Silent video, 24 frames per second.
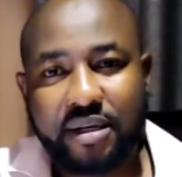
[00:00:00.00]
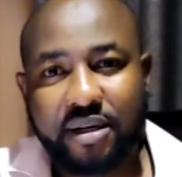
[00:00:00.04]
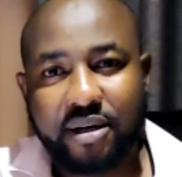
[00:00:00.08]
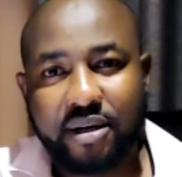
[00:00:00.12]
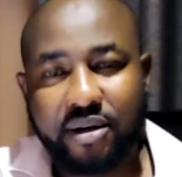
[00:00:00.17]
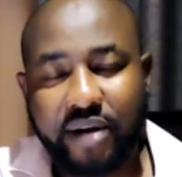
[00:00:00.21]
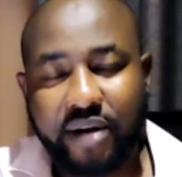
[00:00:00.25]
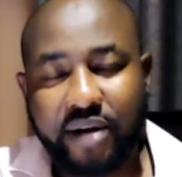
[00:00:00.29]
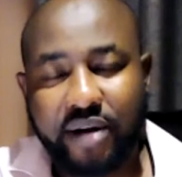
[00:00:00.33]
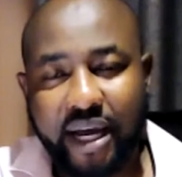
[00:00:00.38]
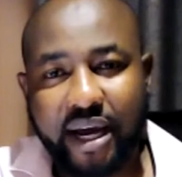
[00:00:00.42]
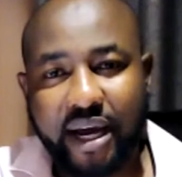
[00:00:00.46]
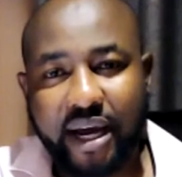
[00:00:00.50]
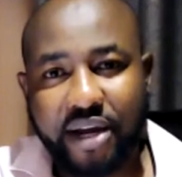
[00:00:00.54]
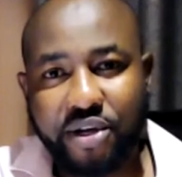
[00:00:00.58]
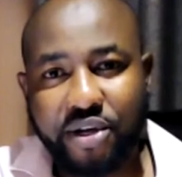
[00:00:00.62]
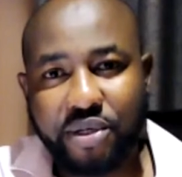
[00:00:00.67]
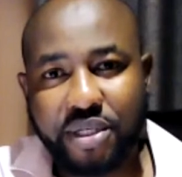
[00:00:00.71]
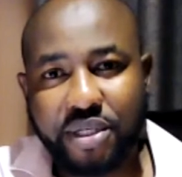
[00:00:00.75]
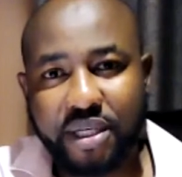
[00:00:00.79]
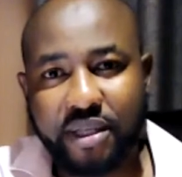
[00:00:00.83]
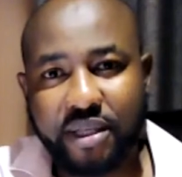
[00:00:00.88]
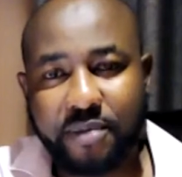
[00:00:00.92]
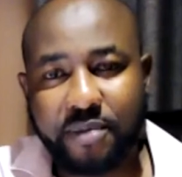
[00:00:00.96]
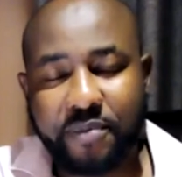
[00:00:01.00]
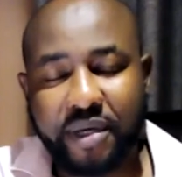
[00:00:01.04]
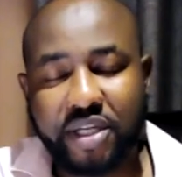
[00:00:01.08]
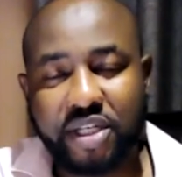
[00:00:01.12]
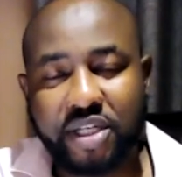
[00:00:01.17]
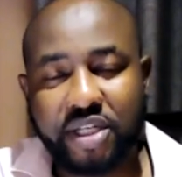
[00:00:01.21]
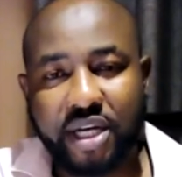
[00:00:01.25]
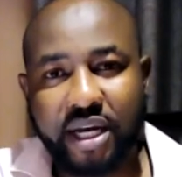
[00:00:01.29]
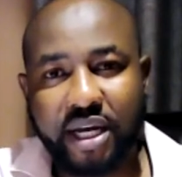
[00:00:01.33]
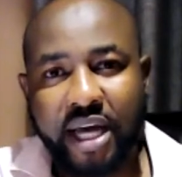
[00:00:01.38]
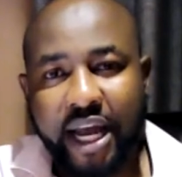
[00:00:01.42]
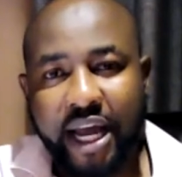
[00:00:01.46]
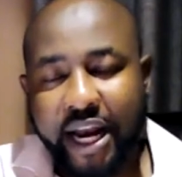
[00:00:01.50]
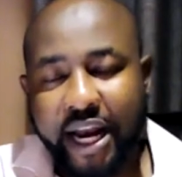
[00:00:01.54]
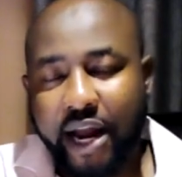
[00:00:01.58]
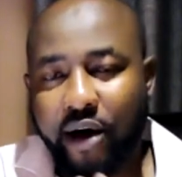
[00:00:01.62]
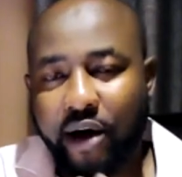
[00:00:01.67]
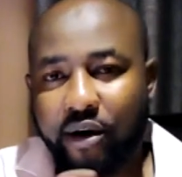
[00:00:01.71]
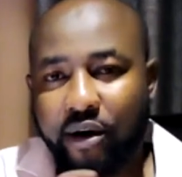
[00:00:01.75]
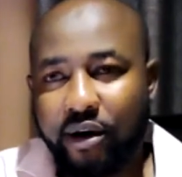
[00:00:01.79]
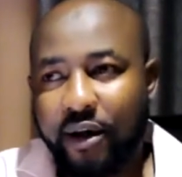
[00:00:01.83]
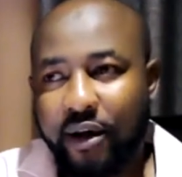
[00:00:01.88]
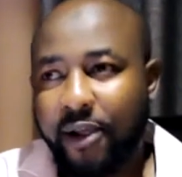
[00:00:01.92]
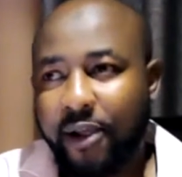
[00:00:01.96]
Okay, are you seeing the picture?
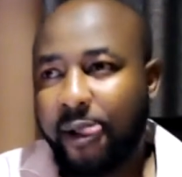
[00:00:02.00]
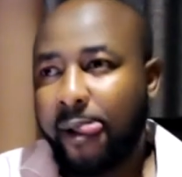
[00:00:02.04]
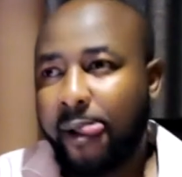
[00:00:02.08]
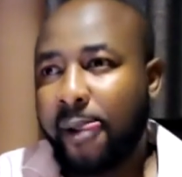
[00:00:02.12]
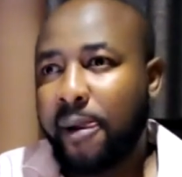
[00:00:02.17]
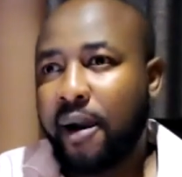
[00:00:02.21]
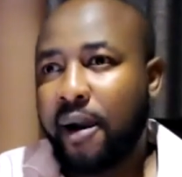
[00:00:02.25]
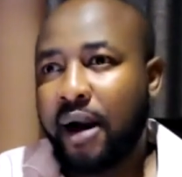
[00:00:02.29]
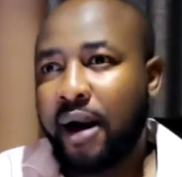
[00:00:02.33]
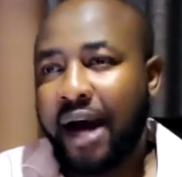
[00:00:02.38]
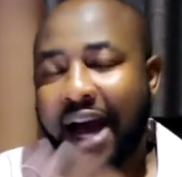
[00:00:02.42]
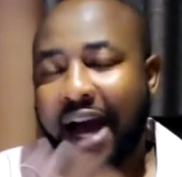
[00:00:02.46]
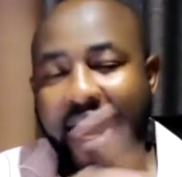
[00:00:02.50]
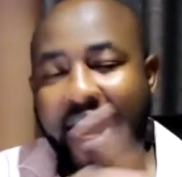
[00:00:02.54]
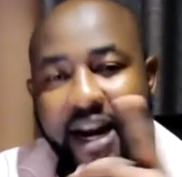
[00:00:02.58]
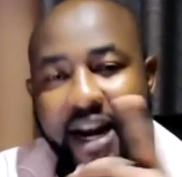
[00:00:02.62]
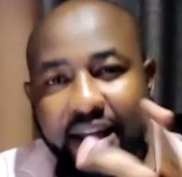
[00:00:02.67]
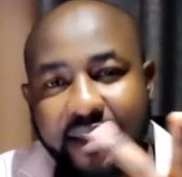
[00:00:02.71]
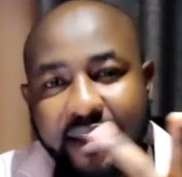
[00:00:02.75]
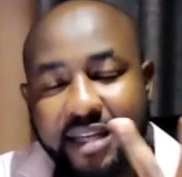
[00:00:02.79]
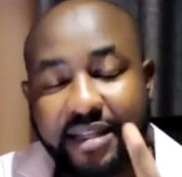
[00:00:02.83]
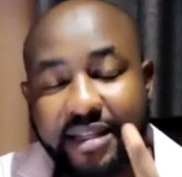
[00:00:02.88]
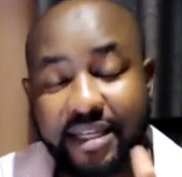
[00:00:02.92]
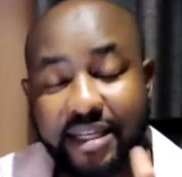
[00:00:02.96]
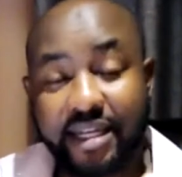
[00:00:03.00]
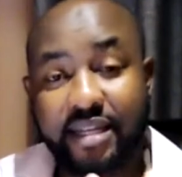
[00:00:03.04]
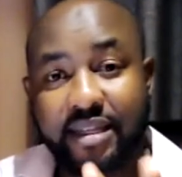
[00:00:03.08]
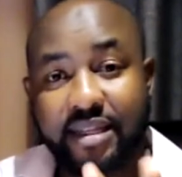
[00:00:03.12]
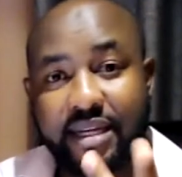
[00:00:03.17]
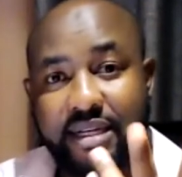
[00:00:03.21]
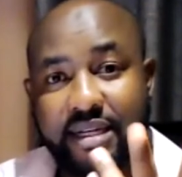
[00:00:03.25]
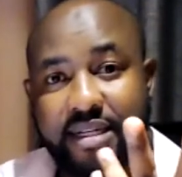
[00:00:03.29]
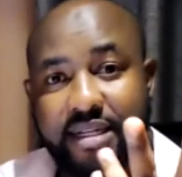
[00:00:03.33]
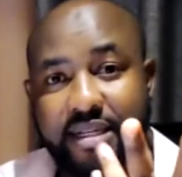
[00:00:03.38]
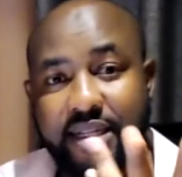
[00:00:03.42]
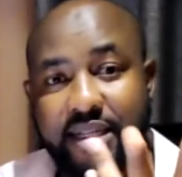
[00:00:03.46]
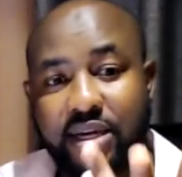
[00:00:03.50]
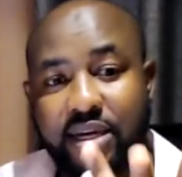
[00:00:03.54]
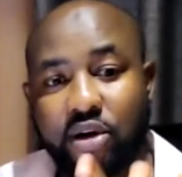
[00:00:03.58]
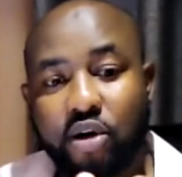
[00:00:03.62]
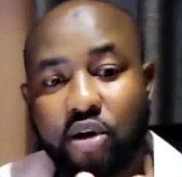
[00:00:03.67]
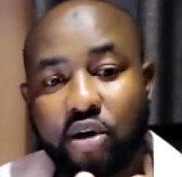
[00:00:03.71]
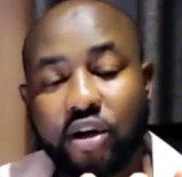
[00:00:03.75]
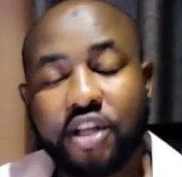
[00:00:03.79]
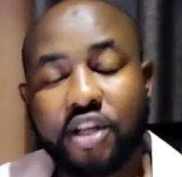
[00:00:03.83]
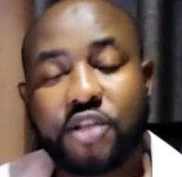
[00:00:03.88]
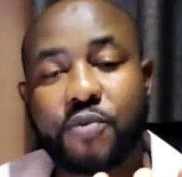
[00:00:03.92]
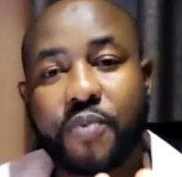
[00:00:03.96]
Now, another thing that the
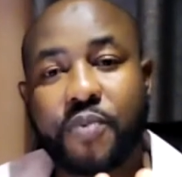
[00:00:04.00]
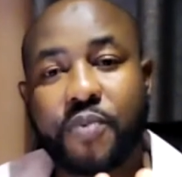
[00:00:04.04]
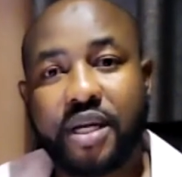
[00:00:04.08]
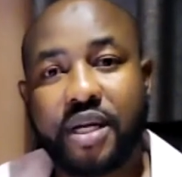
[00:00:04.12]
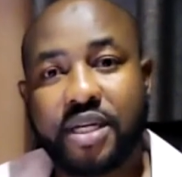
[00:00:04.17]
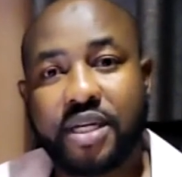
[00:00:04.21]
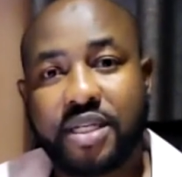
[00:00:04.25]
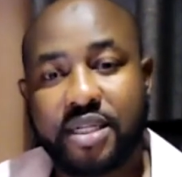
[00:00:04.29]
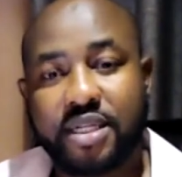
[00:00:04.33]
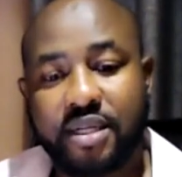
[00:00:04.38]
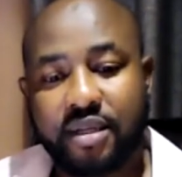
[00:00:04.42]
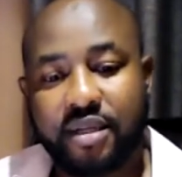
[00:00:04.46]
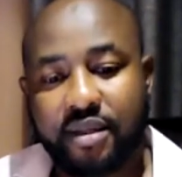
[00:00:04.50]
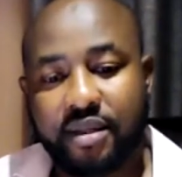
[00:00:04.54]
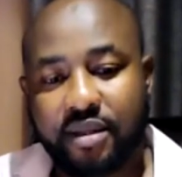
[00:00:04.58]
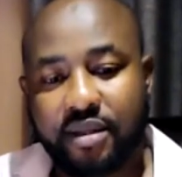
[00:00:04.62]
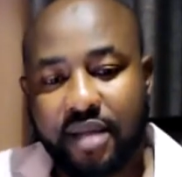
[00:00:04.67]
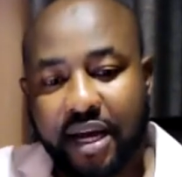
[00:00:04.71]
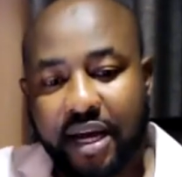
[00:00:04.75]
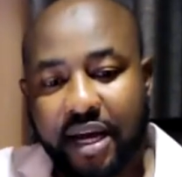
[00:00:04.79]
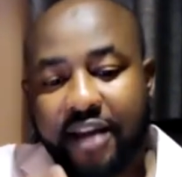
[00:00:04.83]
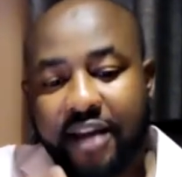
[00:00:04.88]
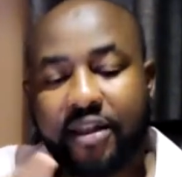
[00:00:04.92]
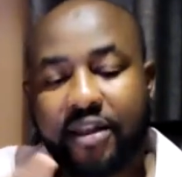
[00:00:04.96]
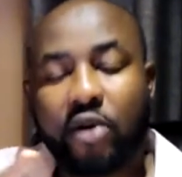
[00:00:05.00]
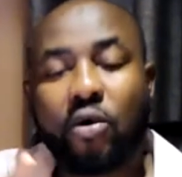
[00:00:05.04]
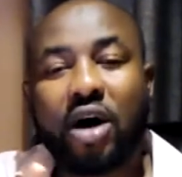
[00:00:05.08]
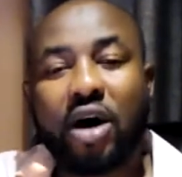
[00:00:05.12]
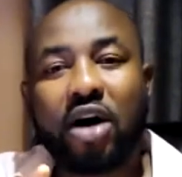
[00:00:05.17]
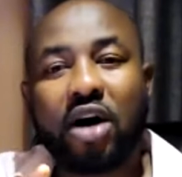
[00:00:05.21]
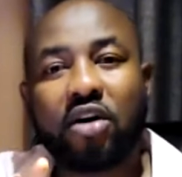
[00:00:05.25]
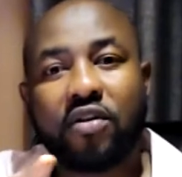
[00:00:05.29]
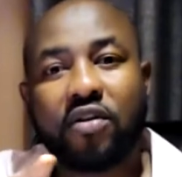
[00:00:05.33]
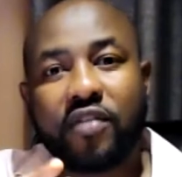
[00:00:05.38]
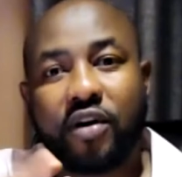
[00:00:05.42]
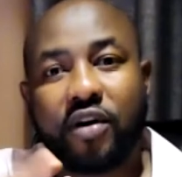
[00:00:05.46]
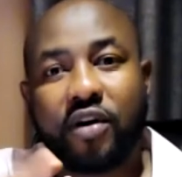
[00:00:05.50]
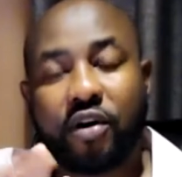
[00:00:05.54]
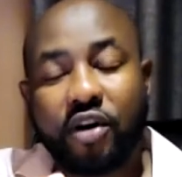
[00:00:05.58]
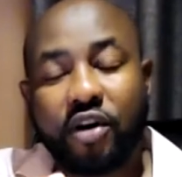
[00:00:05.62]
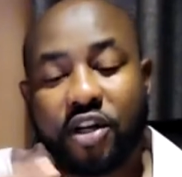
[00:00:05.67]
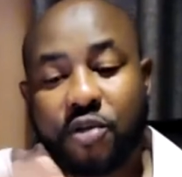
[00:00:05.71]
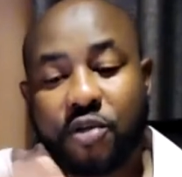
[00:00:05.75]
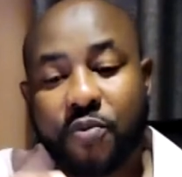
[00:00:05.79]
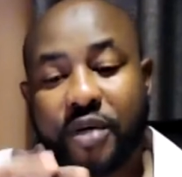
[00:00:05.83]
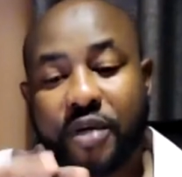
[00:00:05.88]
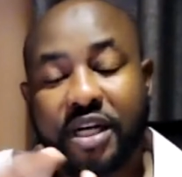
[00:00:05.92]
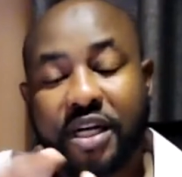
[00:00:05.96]
Holy Spirit, another work of the Holy
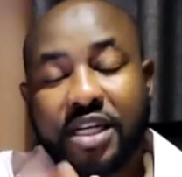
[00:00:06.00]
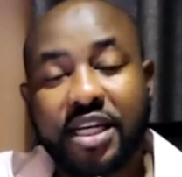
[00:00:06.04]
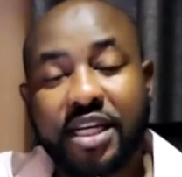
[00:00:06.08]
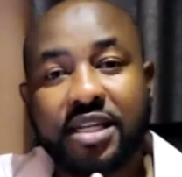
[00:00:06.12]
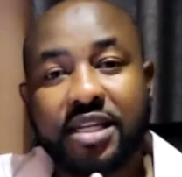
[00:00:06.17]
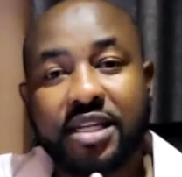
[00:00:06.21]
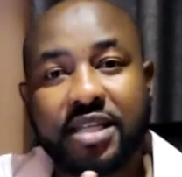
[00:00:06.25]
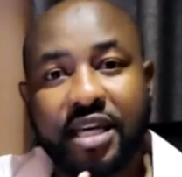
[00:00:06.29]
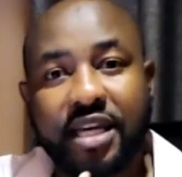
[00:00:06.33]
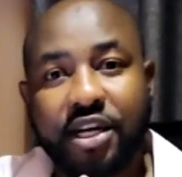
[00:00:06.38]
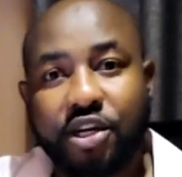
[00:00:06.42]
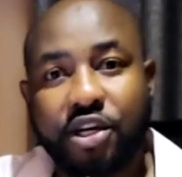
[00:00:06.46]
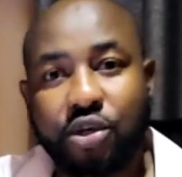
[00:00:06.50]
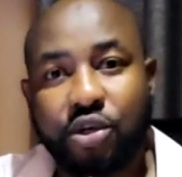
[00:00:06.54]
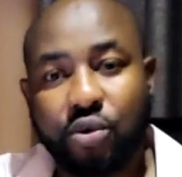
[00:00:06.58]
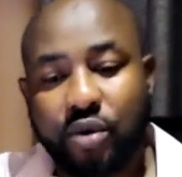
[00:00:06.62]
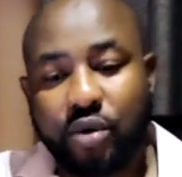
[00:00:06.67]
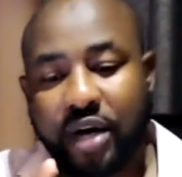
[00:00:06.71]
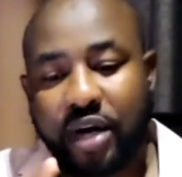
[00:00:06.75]
Spirit inside you.